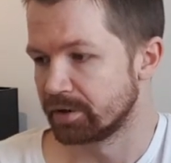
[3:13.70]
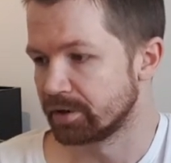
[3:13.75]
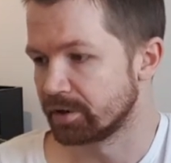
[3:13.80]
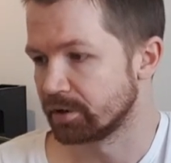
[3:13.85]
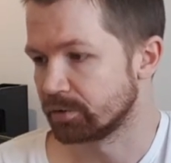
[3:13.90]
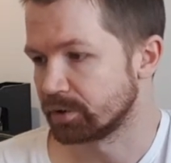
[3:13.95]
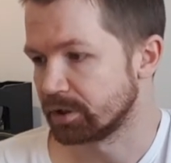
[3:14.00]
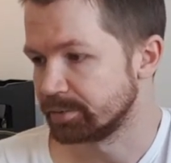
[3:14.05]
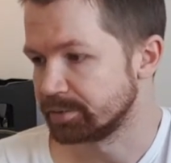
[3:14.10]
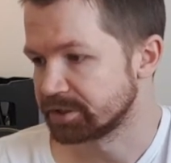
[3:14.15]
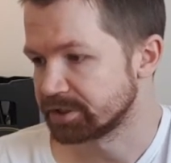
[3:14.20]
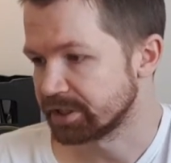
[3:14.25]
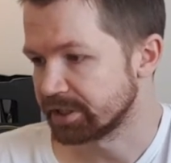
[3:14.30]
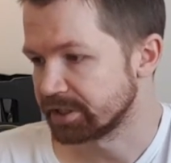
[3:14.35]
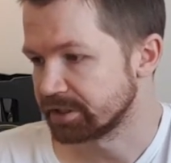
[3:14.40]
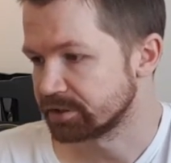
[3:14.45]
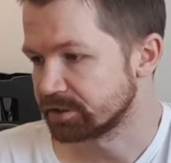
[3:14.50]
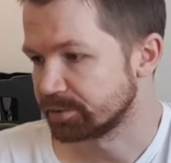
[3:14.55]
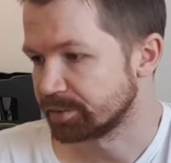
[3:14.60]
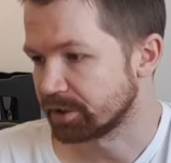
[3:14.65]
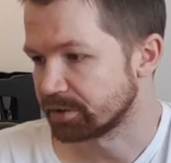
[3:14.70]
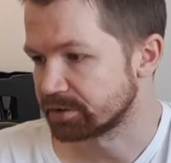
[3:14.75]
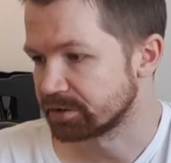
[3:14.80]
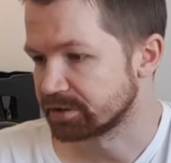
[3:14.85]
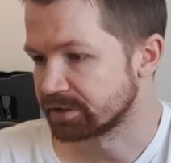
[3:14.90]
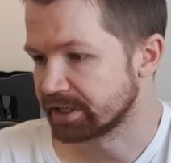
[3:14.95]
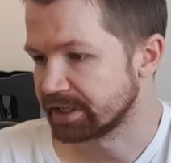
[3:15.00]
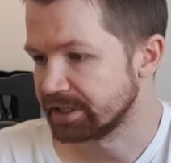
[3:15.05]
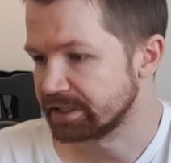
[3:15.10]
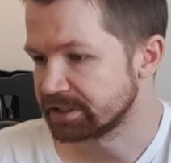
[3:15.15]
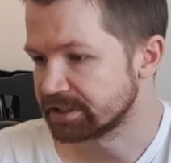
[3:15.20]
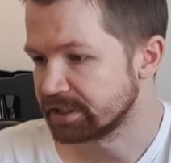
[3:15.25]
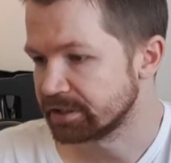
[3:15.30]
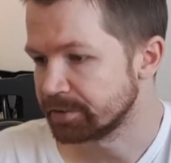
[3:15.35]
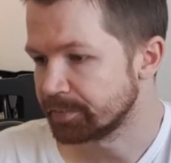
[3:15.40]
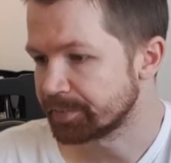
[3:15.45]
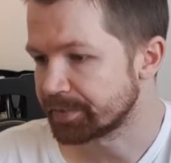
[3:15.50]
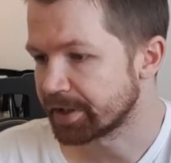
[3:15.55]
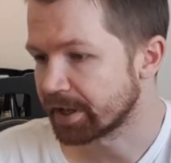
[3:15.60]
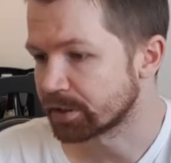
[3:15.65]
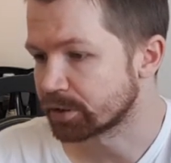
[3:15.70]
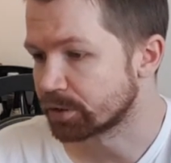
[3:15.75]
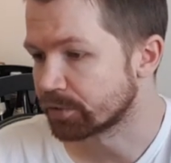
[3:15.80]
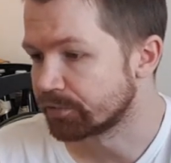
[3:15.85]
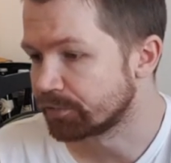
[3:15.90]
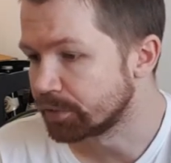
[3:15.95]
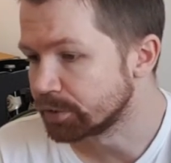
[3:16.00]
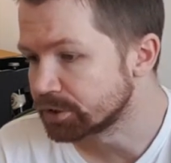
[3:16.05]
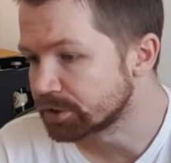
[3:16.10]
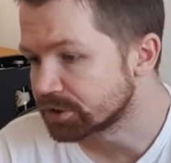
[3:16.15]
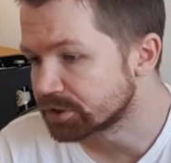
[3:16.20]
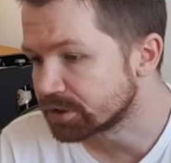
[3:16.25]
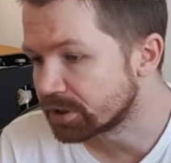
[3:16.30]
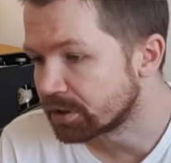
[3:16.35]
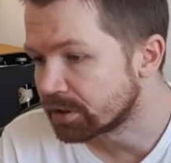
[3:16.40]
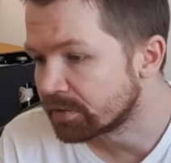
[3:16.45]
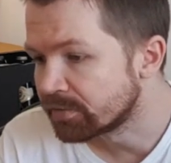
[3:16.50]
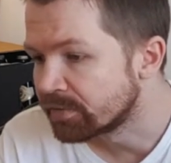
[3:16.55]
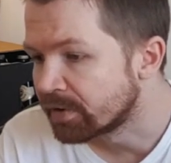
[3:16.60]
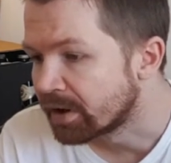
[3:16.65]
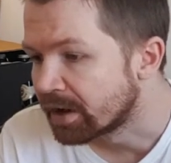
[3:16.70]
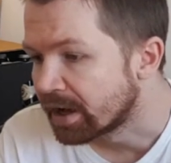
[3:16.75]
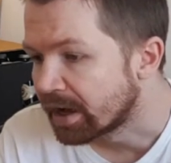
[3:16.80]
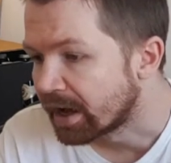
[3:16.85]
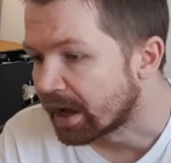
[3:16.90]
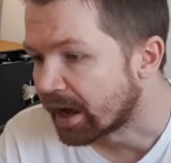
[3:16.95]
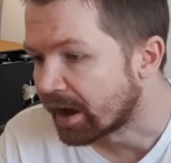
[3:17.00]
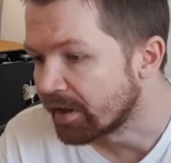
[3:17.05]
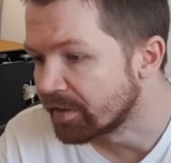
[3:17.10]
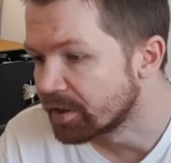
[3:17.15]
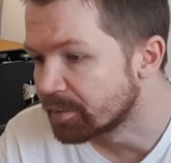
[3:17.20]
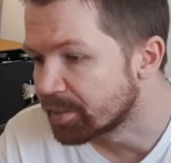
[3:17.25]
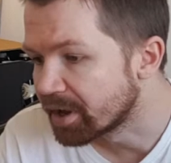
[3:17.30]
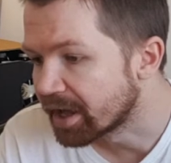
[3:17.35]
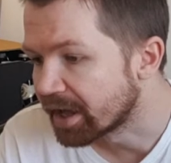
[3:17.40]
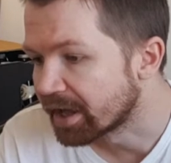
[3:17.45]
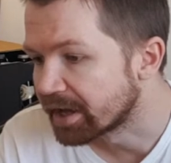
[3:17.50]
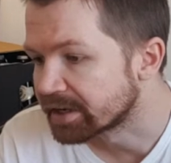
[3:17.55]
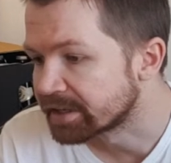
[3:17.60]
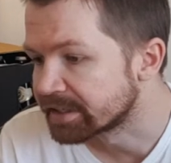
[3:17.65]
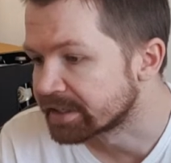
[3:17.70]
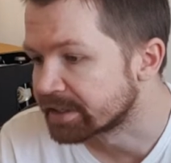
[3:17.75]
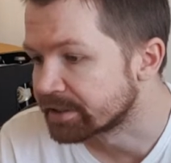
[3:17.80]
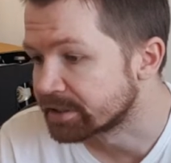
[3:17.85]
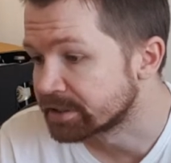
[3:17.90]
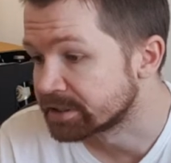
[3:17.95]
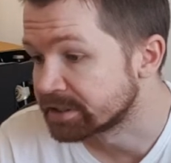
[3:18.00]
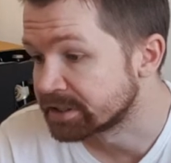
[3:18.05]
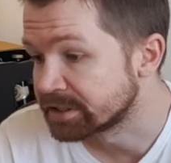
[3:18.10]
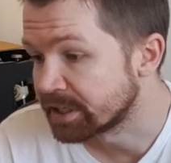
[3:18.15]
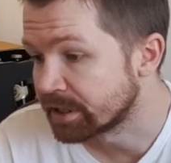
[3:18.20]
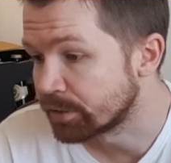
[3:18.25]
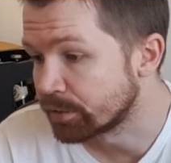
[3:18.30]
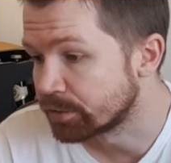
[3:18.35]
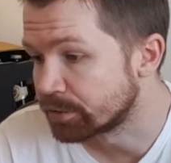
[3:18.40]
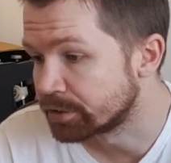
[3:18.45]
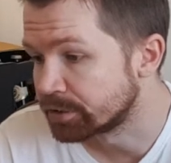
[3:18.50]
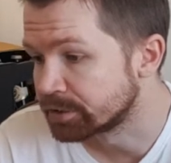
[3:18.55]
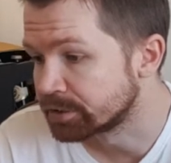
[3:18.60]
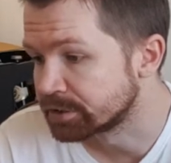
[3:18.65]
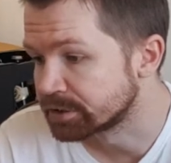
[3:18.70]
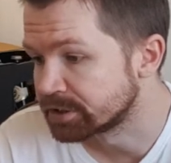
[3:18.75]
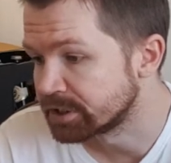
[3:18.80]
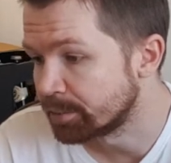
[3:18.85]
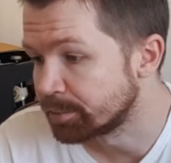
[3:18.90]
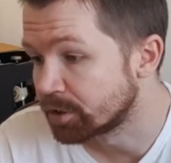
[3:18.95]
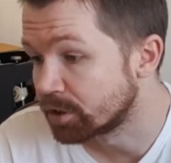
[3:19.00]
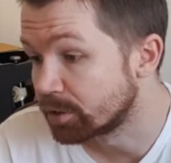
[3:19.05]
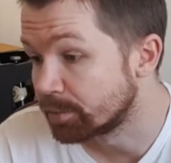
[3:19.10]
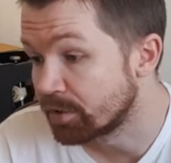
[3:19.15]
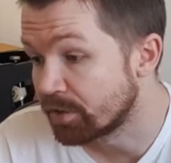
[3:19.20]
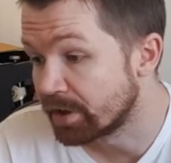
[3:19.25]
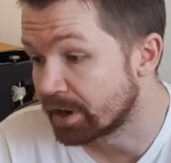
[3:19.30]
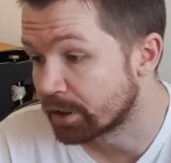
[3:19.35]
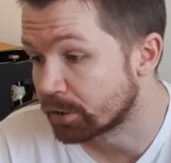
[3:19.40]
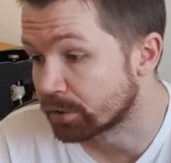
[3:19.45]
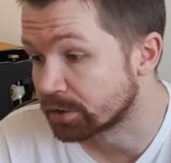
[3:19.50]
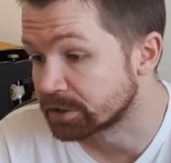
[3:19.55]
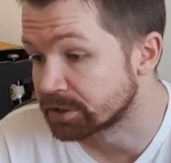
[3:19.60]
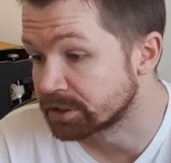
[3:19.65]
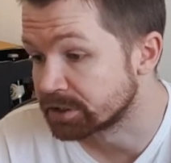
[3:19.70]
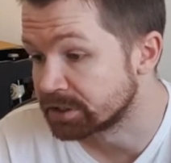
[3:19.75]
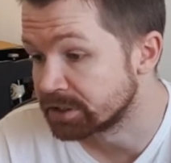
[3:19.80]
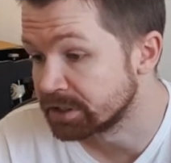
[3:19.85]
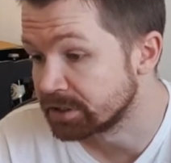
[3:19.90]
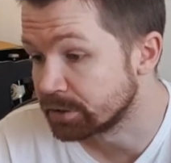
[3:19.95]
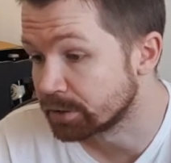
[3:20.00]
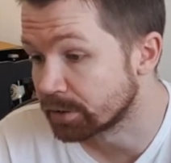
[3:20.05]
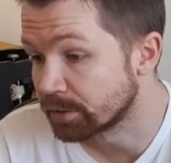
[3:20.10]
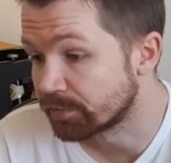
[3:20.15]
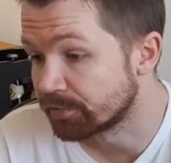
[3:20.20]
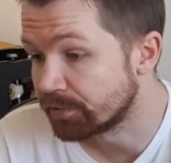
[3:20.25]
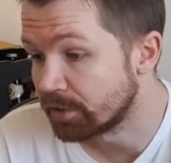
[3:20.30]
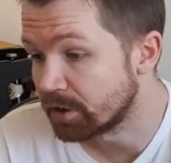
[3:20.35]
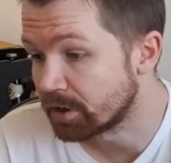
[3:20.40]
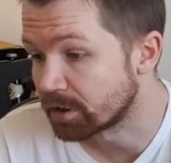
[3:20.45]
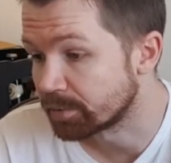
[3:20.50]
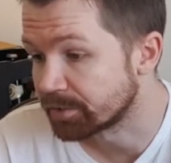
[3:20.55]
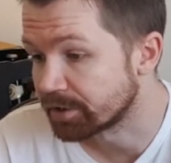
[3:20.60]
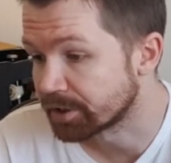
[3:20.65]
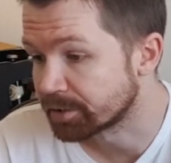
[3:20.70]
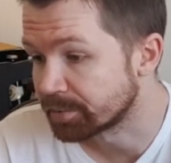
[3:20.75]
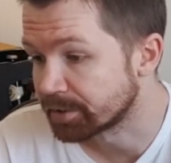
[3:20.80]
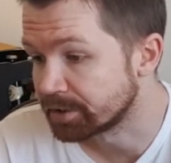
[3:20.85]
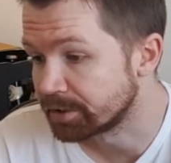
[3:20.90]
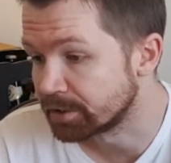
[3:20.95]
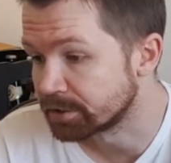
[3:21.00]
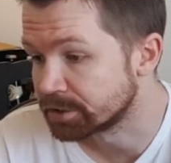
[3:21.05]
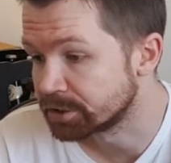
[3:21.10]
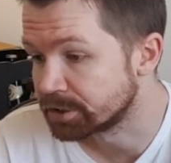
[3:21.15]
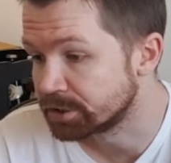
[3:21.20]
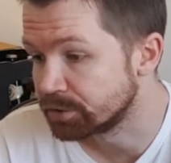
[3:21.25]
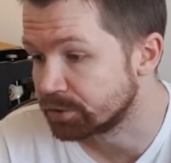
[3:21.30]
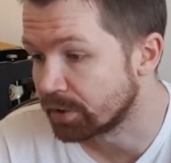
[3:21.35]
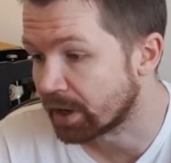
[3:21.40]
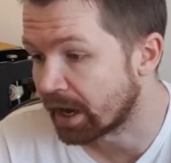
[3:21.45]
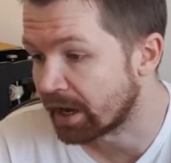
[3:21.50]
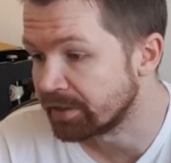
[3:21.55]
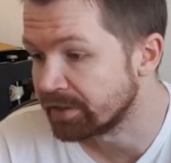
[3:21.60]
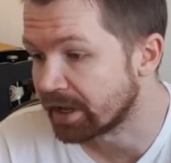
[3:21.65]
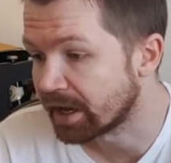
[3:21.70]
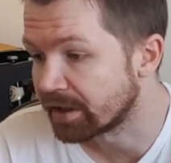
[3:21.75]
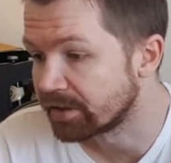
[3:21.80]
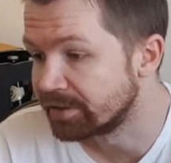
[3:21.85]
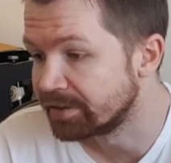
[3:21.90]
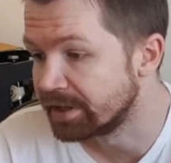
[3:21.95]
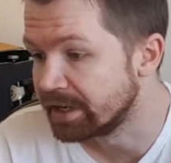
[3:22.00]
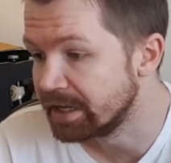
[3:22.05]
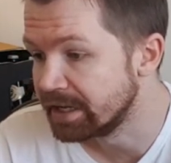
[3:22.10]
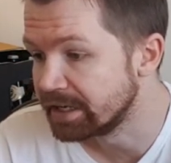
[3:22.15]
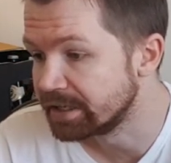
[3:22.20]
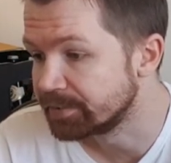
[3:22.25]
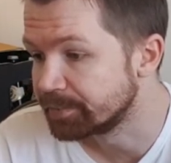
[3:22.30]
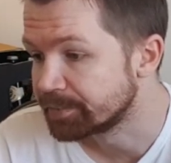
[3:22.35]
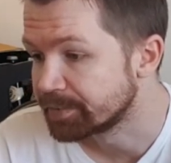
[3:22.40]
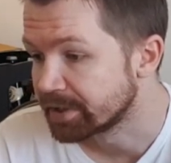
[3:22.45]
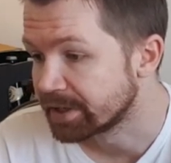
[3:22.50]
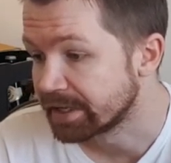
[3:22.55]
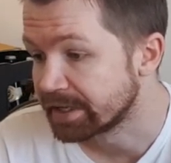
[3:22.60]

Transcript: website about Dresden. At the foot of Haneberg in the southern suburb, there was a single farm that belonged to Anna Nelin.